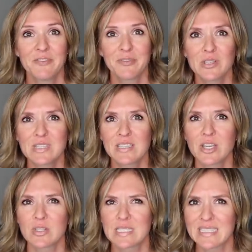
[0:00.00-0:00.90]
Feels a
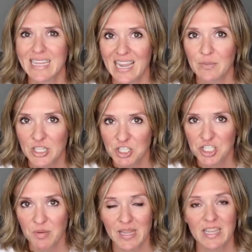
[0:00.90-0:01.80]
little
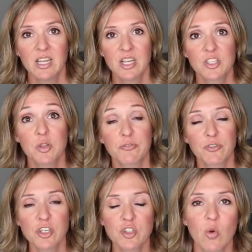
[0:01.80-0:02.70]
scamish to me. So the
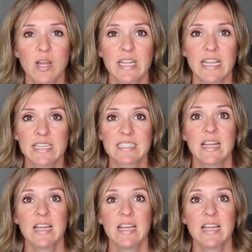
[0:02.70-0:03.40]
first one is,